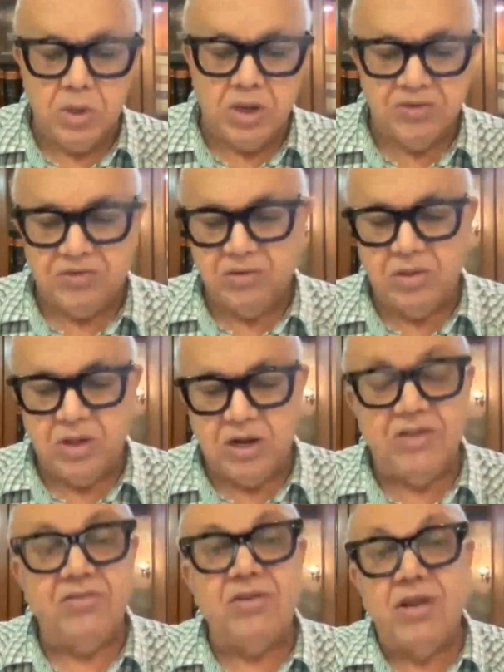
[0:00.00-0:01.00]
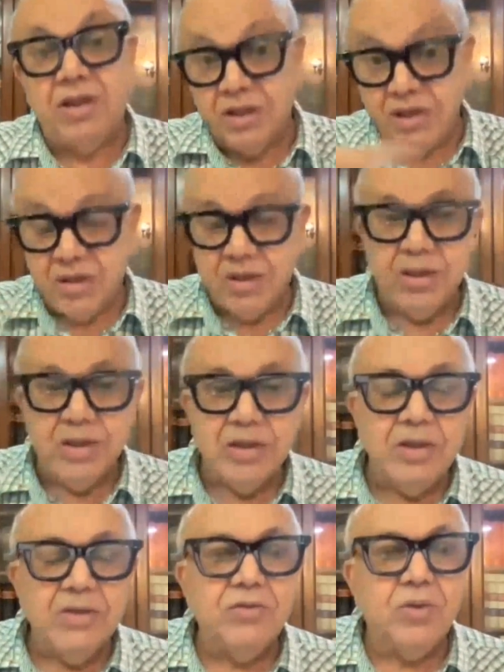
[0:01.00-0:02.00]
Yes, that is a.
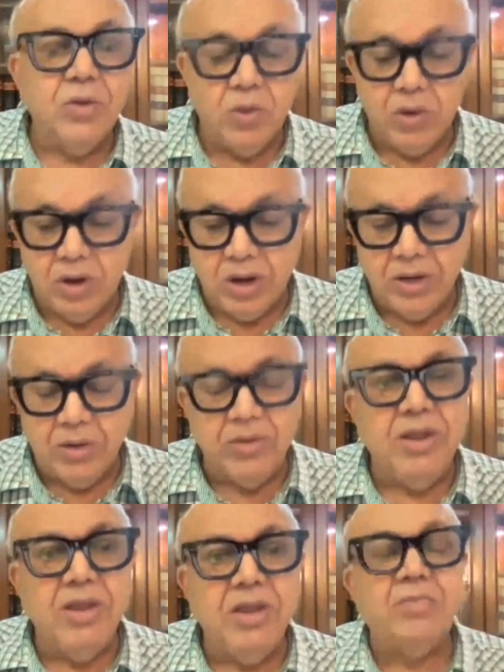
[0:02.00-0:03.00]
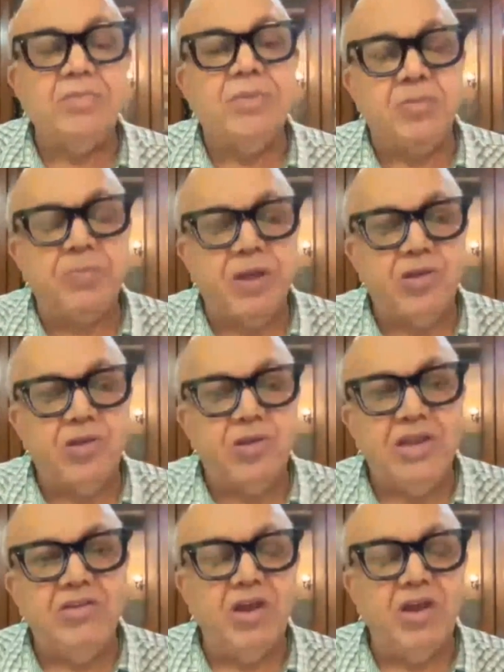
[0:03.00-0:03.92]
So you learned the perpetual